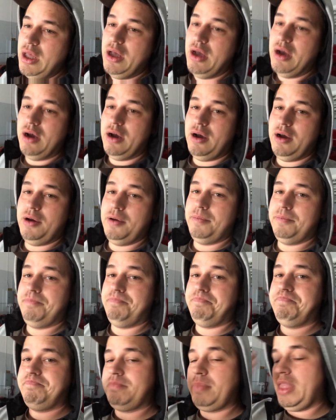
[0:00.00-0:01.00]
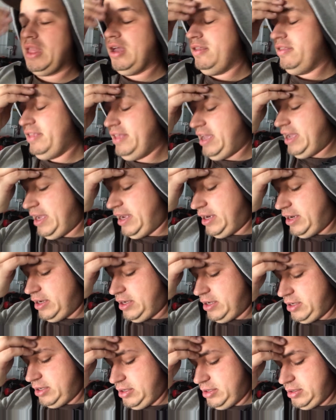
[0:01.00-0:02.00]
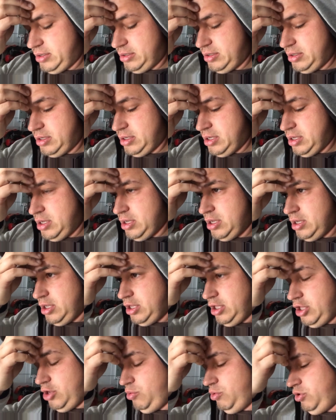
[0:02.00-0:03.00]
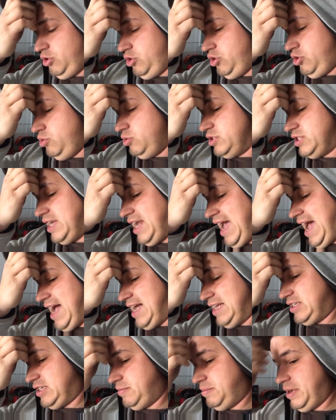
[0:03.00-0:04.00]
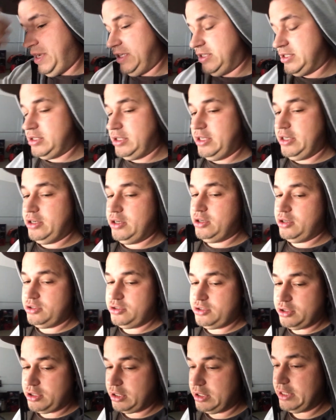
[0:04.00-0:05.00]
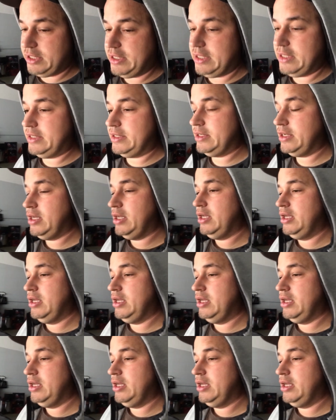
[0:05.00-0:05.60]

Then you would use an acid-based cleaner to clean